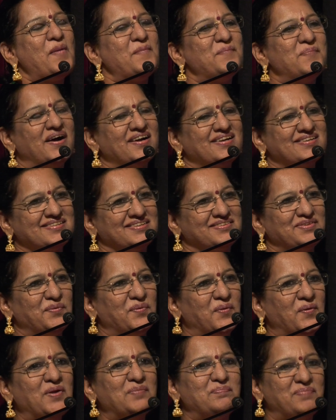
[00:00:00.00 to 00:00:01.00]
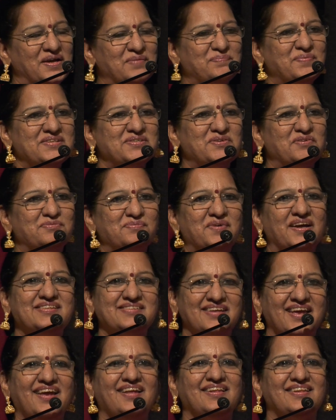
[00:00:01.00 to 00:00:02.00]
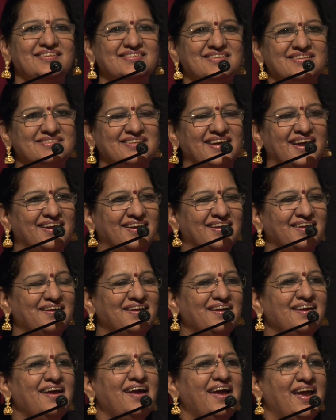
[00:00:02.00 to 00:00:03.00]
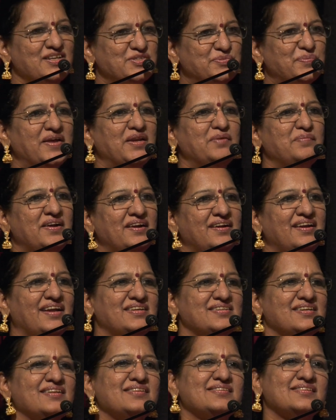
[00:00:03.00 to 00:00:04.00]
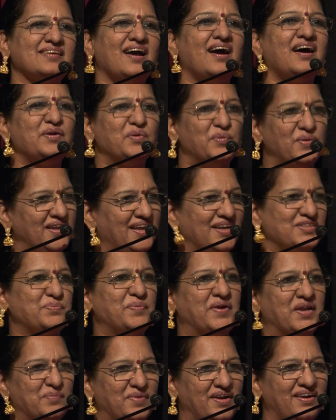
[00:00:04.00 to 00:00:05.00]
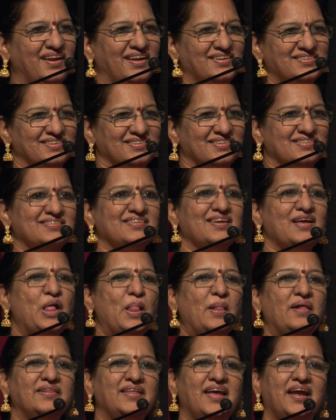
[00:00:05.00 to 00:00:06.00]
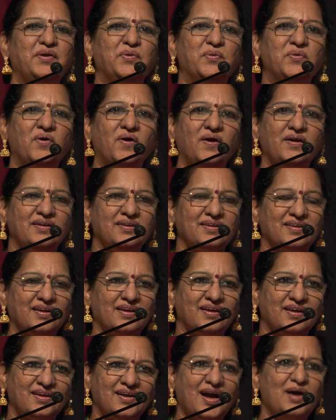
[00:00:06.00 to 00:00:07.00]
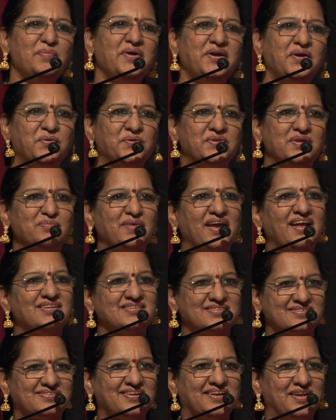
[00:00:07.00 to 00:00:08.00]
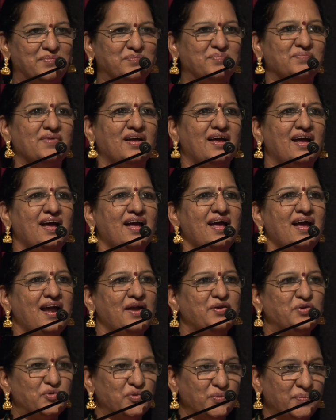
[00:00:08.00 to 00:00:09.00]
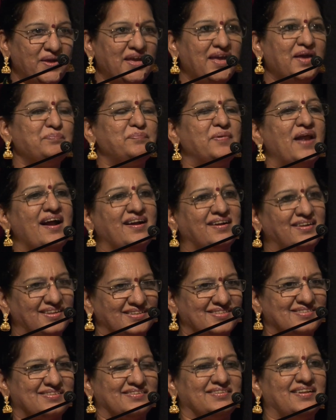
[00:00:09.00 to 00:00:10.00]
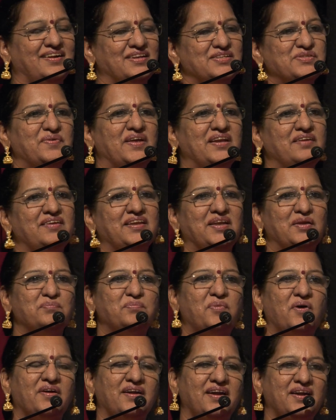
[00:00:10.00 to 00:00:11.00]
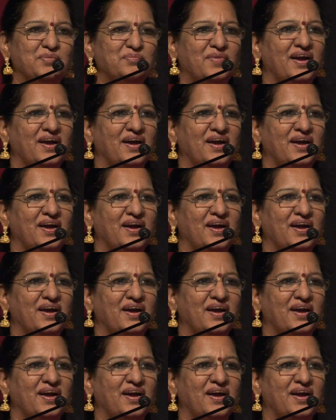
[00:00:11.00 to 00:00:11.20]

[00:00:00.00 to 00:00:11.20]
But the whole purpose of my saying this is that experimentations are only experimentations. They do not come into the mainstream to be practiced. That is very, very important.